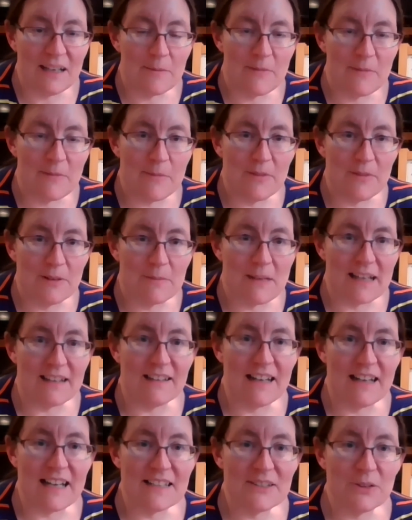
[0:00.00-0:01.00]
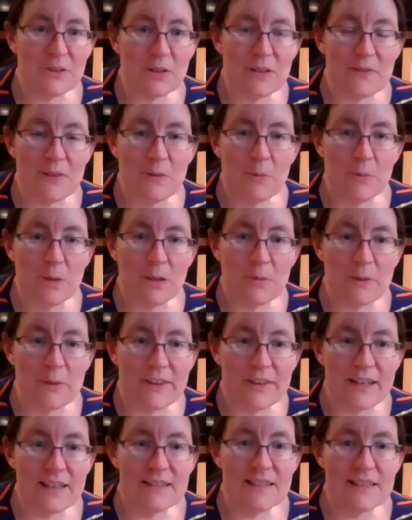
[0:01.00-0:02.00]
people in my class, or if you weren't with
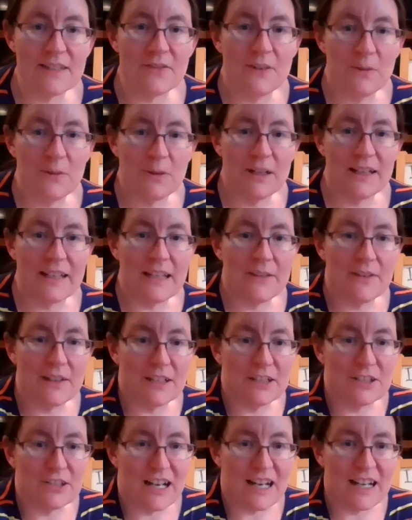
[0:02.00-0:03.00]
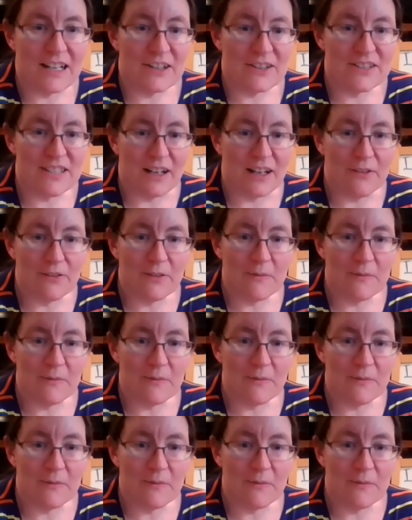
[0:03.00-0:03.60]
us, if you want to give it a try yourself.